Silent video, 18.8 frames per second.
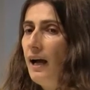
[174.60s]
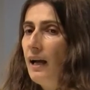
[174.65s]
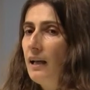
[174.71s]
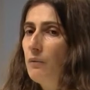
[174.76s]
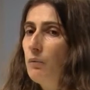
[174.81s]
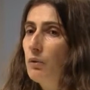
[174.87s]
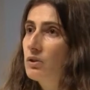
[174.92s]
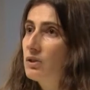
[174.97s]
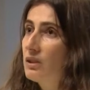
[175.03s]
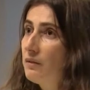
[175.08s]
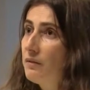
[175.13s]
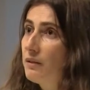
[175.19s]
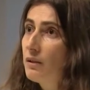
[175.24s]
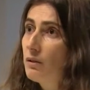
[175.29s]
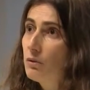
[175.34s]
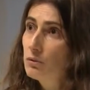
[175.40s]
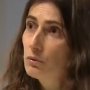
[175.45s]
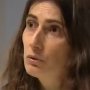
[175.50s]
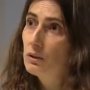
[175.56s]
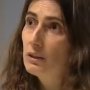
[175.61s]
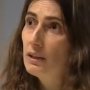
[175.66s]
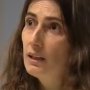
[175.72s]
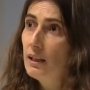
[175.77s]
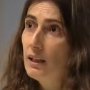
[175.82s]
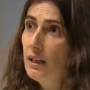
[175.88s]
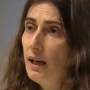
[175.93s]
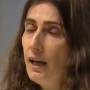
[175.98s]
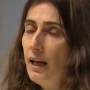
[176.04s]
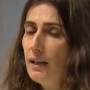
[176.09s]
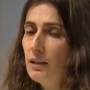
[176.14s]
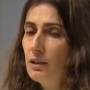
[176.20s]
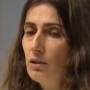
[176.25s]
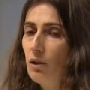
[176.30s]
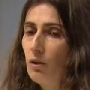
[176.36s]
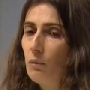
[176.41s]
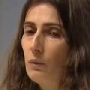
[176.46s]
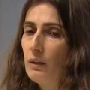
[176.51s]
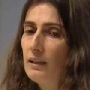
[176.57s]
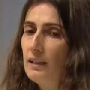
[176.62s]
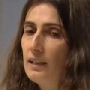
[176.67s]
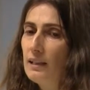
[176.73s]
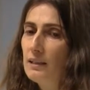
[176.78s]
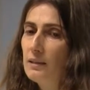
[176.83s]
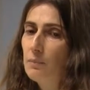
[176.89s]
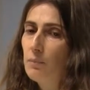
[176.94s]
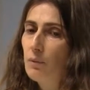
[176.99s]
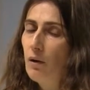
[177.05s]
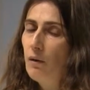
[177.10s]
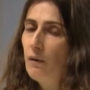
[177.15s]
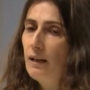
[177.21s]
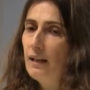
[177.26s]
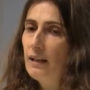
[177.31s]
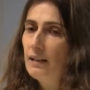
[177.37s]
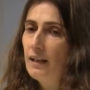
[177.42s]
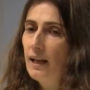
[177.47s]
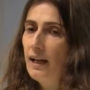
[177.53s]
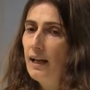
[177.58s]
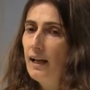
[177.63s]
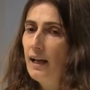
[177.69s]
It was difficult to see, so with this problem,